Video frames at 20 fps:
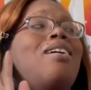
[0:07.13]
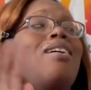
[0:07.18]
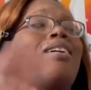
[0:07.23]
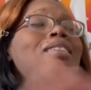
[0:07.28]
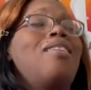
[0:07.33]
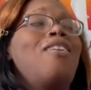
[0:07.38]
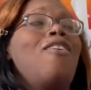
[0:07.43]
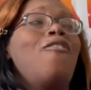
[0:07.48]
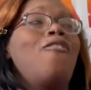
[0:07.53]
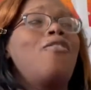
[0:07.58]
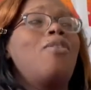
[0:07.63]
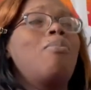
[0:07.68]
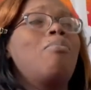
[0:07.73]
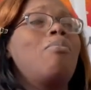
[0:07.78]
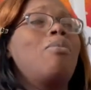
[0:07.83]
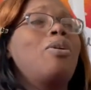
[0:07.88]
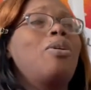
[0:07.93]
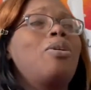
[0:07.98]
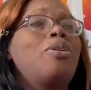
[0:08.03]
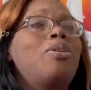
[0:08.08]

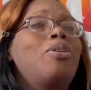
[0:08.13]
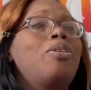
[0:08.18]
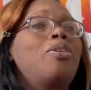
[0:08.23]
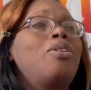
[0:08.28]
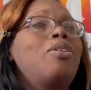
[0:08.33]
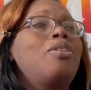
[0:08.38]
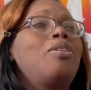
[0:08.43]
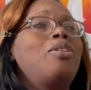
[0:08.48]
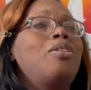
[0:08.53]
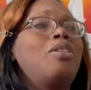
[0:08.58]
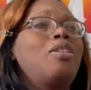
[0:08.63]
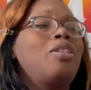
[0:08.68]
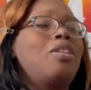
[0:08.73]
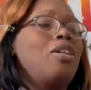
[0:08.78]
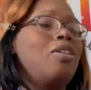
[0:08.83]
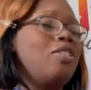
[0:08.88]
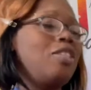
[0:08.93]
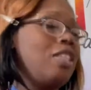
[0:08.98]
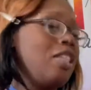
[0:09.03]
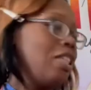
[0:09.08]
November the
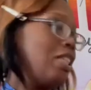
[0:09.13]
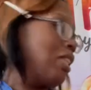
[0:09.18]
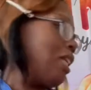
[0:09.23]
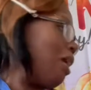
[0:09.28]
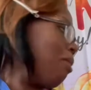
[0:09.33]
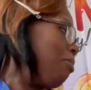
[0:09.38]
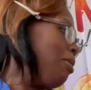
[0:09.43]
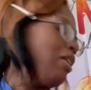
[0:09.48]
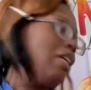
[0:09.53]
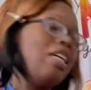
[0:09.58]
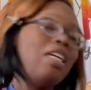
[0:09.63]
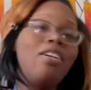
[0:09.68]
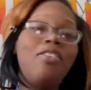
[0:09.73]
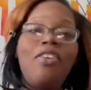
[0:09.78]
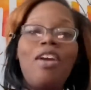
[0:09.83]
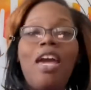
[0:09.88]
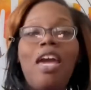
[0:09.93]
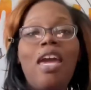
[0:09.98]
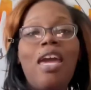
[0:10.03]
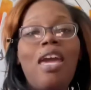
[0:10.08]
13th, I believe.
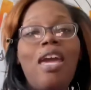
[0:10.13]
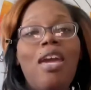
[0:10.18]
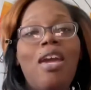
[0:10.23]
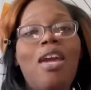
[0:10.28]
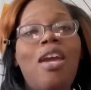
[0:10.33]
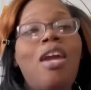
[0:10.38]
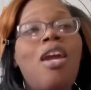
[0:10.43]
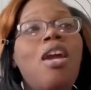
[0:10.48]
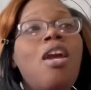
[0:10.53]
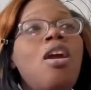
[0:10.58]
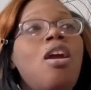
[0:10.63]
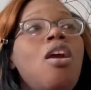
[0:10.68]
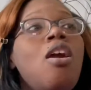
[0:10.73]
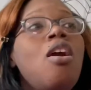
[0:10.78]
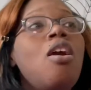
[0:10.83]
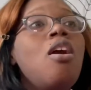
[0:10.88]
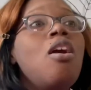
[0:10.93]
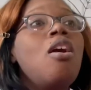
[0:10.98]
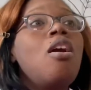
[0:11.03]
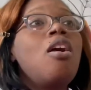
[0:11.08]
Eh,
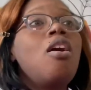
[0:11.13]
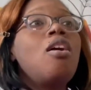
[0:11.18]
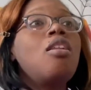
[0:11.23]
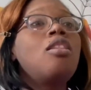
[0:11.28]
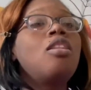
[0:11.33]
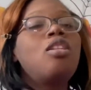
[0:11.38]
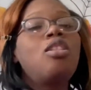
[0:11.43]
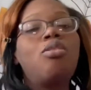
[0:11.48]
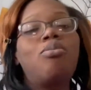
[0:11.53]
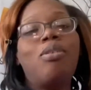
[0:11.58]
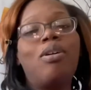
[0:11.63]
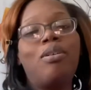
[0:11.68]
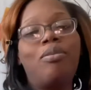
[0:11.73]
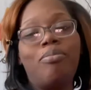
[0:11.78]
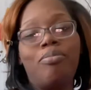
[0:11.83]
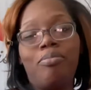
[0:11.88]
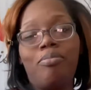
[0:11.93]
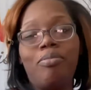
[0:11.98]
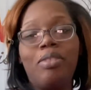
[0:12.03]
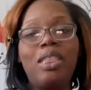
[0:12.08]
the 12th,
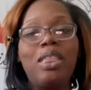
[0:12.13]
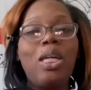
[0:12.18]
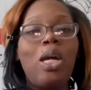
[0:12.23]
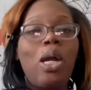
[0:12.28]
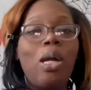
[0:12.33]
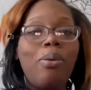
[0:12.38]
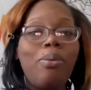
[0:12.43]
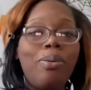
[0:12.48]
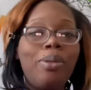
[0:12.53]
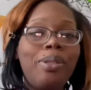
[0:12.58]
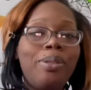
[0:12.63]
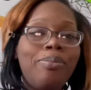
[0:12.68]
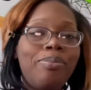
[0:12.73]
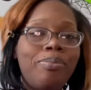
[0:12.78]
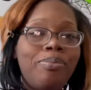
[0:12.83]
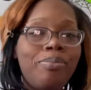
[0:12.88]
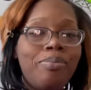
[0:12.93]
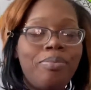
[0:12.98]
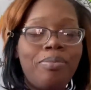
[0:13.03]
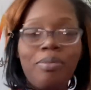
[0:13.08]
sorry.
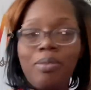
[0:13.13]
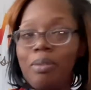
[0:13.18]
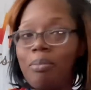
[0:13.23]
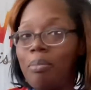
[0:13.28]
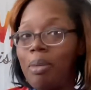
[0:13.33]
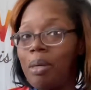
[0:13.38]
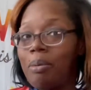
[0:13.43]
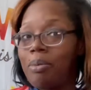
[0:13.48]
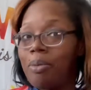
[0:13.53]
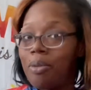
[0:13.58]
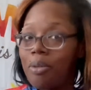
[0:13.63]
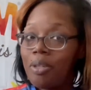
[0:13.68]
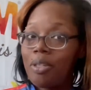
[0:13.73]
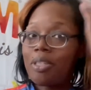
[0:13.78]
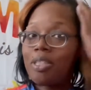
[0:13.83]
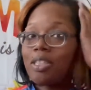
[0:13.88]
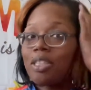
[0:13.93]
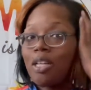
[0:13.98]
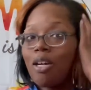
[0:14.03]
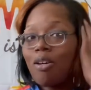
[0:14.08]
Baby girl
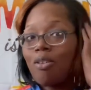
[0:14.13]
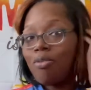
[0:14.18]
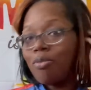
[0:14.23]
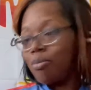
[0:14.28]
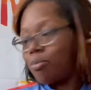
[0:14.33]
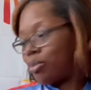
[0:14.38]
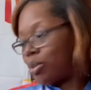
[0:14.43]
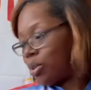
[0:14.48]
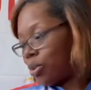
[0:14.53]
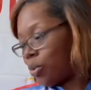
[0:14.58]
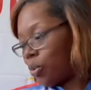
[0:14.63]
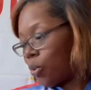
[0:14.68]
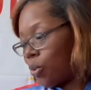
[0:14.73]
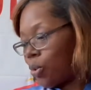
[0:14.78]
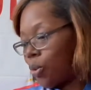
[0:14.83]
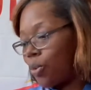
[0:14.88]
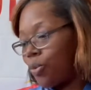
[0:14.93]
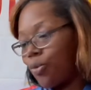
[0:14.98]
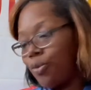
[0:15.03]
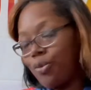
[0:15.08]
is home from
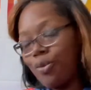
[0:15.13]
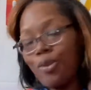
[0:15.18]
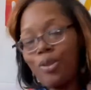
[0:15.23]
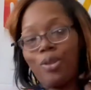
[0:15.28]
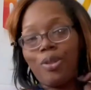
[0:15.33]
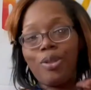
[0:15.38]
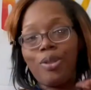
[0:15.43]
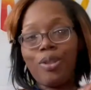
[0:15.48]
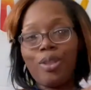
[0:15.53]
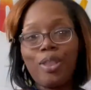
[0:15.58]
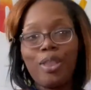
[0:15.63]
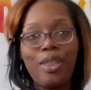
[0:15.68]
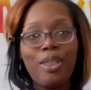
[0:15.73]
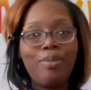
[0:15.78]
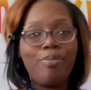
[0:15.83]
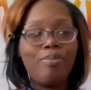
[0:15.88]
school early.